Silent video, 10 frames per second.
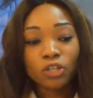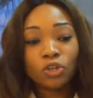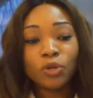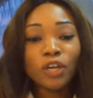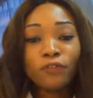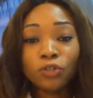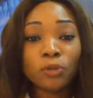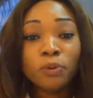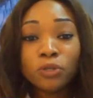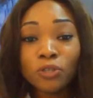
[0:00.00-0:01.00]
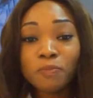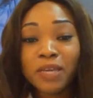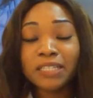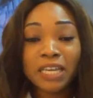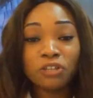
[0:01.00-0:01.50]
So if you're supposed to
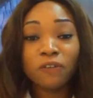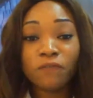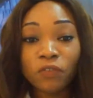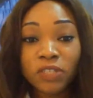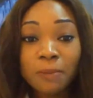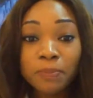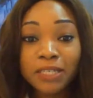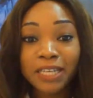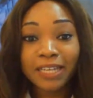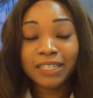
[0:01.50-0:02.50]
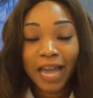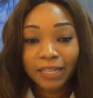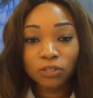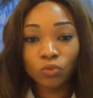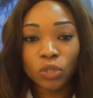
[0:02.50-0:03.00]
maintain your 15%
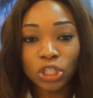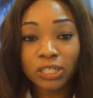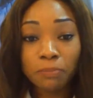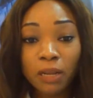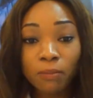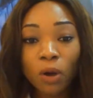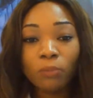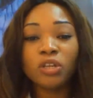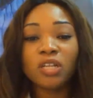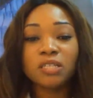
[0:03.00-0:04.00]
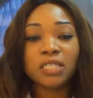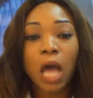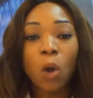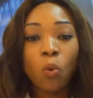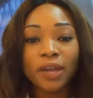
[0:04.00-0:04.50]
title, which is minimum, you need to
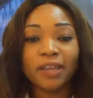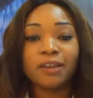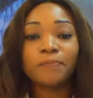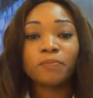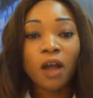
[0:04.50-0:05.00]
start working